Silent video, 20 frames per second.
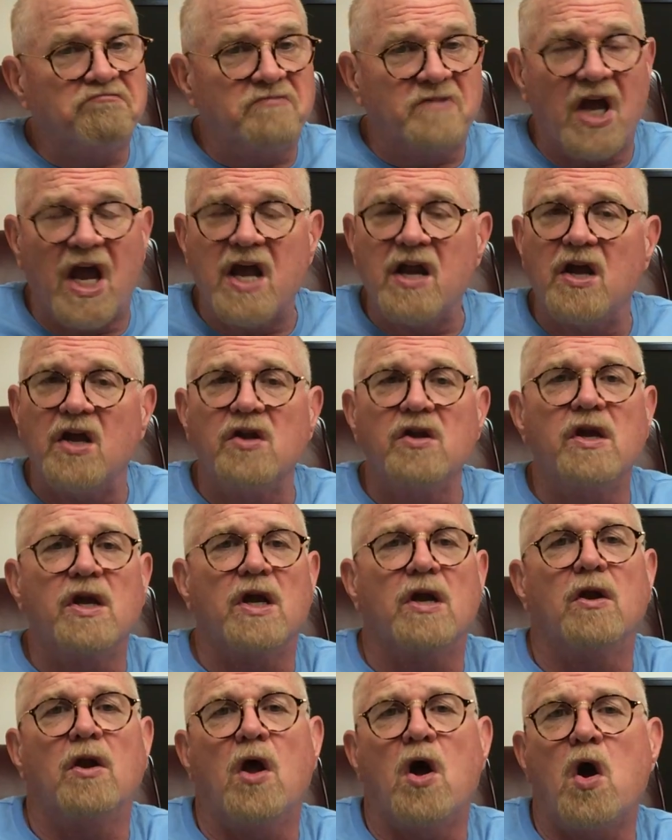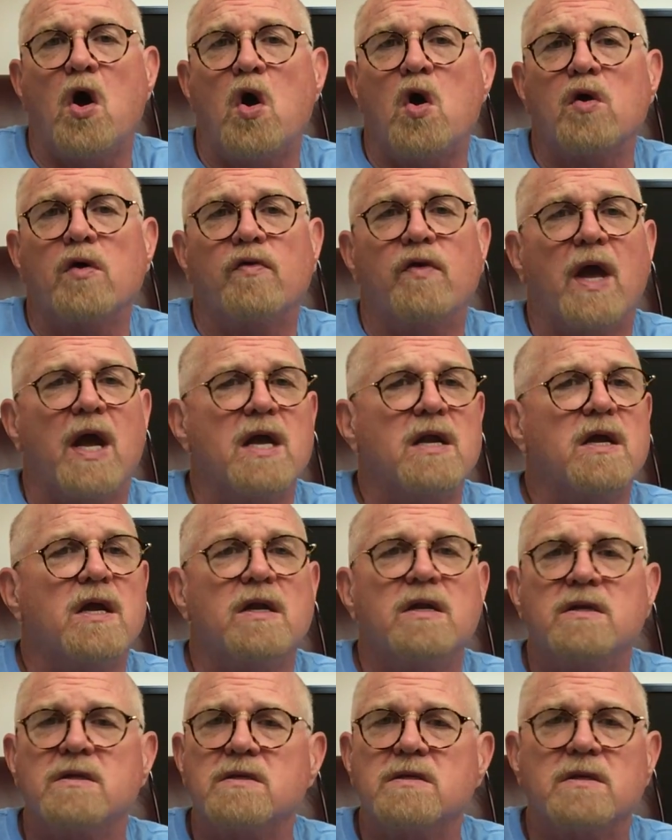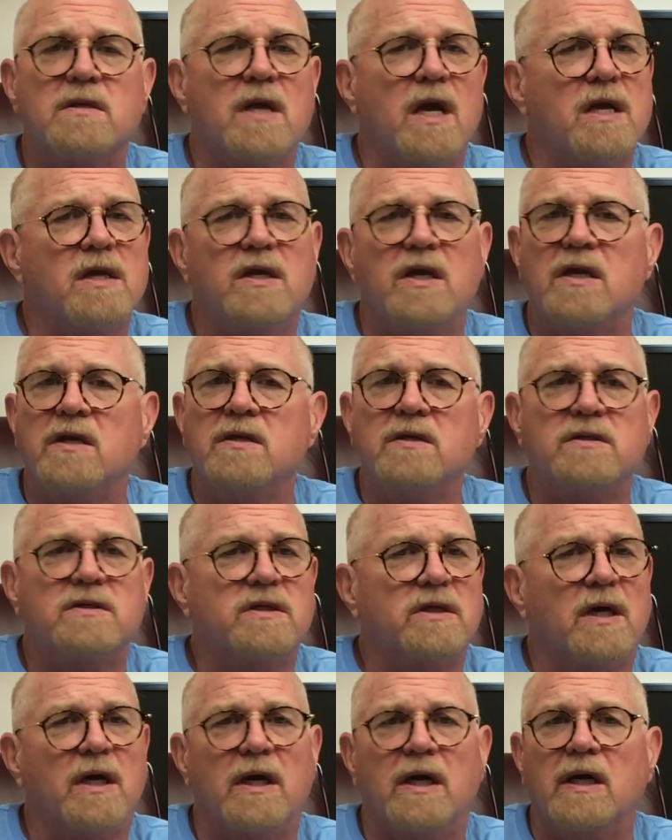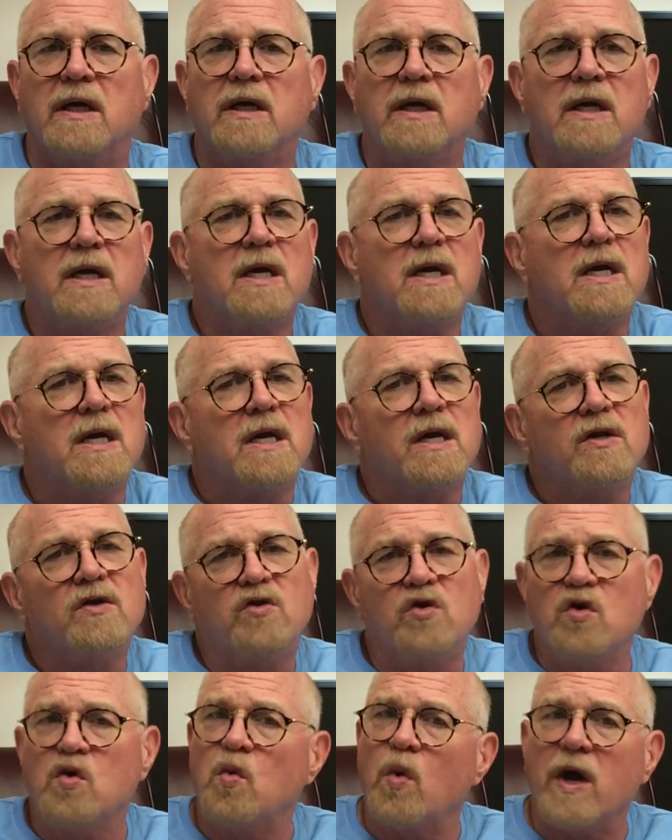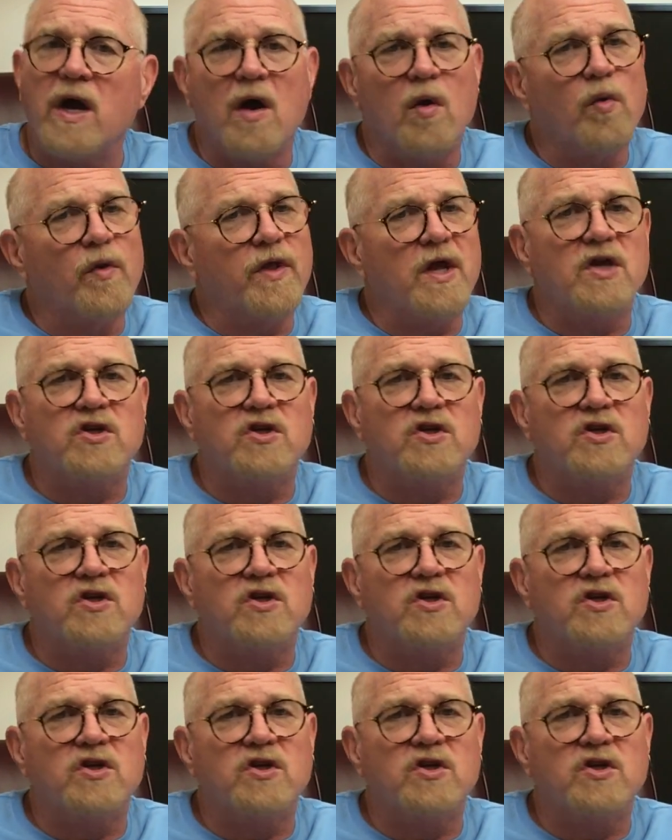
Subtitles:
They didn't get along. They didn't do well with